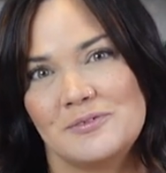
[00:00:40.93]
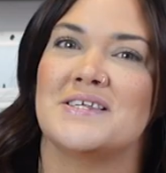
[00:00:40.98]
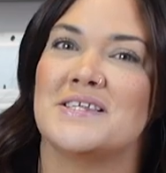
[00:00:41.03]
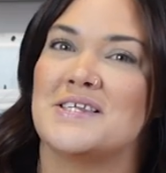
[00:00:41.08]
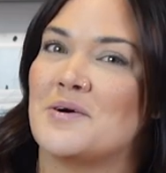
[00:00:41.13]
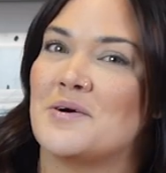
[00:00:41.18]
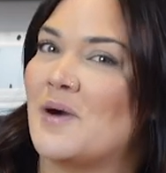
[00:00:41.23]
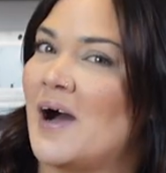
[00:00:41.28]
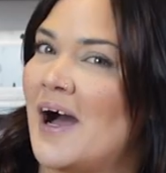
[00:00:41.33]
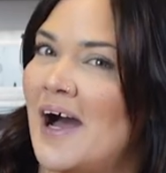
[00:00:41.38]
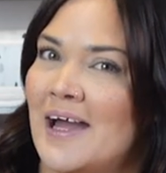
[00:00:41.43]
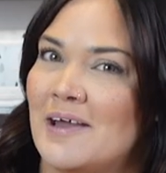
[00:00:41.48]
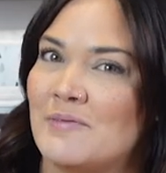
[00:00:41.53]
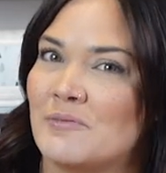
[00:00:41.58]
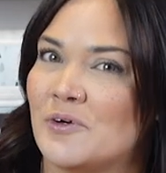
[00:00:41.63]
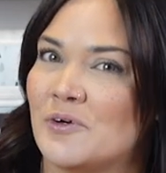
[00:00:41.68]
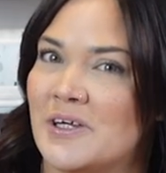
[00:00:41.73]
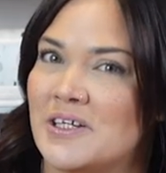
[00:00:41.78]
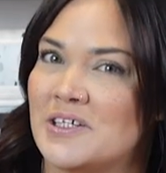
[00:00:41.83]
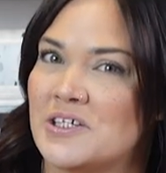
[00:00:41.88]
So I'm
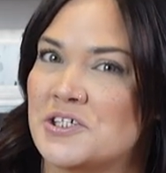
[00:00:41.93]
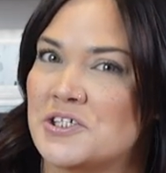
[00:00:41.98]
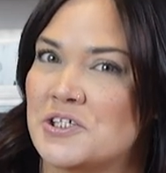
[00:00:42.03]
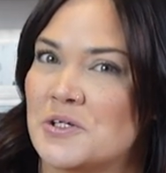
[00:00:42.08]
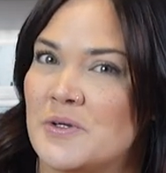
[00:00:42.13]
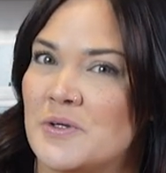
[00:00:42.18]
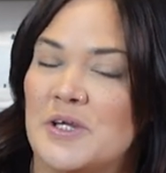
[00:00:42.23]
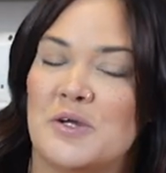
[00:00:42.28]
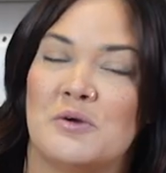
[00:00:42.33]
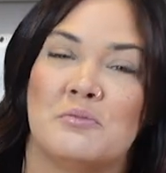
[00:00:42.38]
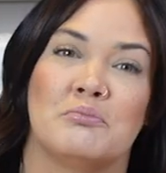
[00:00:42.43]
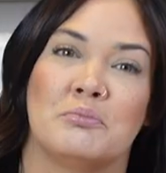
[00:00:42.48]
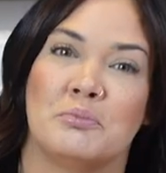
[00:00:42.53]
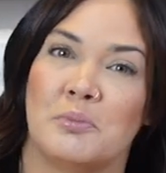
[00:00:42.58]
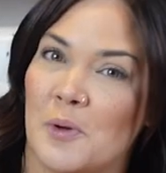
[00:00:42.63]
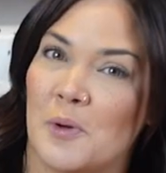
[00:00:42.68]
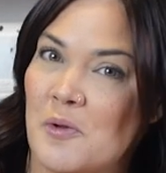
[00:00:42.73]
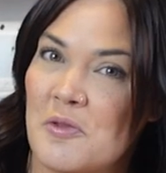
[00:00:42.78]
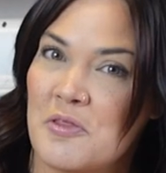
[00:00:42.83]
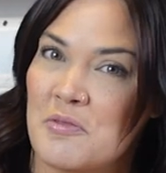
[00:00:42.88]
going to show you
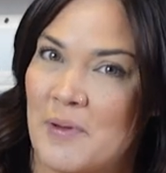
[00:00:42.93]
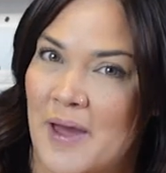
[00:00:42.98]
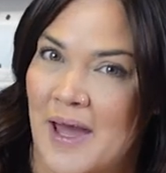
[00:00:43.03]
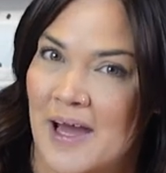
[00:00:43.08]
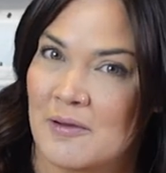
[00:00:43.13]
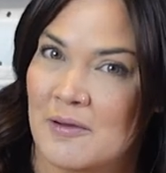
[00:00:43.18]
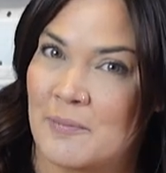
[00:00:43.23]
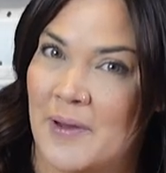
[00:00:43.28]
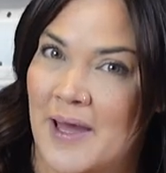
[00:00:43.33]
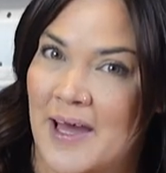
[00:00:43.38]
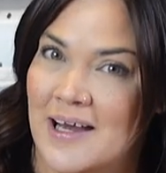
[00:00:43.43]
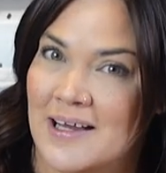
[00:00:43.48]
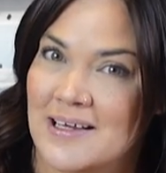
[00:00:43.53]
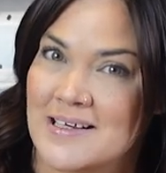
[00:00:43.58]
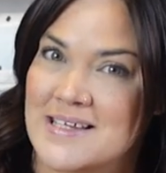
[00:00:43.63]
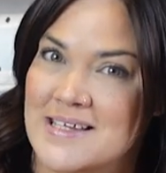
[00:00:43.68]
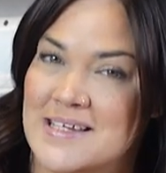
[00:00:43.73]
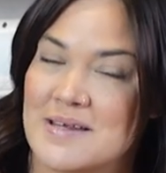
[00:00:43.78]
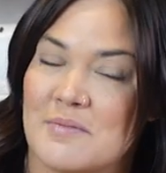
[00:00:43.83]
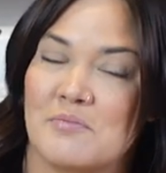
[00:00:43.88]
both
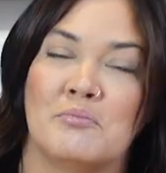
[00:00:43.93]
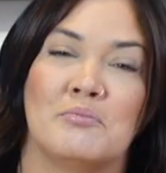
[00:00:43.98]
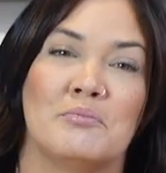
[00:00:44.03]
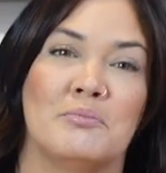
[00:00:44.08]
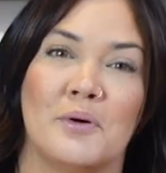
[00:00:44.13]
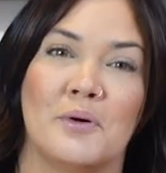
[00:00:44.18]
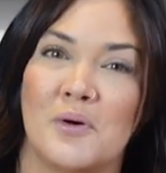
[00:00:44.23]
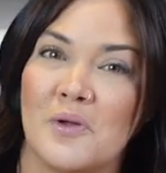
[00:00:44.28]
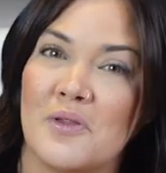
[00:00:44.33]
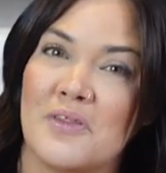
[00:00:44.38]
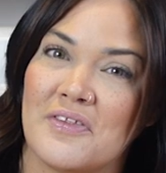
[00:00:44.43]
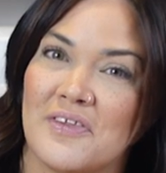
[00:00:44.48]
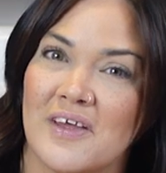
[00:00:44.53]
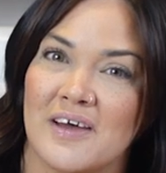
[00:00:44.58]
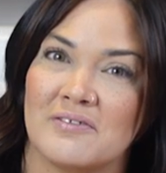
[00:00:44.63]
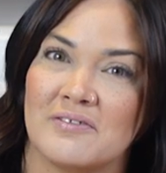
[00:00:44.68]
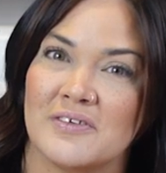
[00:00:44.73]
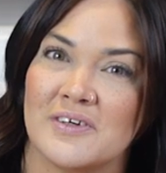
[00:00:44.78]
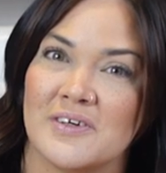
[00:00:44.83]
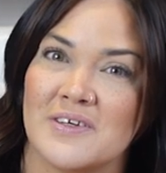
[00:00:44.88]
backpacks, both
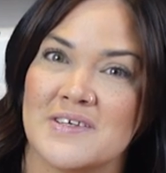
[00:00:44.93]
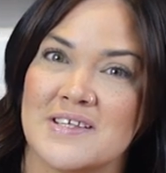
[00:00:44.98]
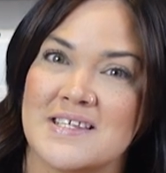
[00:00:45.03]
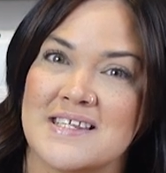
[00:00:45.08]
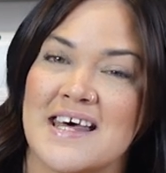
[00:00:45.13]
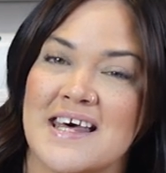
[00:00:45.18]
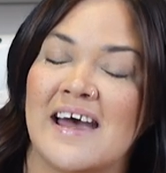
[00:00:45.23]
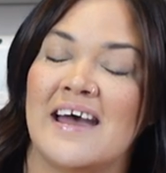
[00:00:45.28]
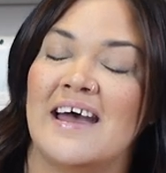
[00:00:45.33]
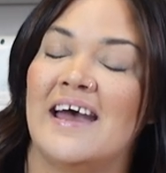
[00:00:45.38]
duffels,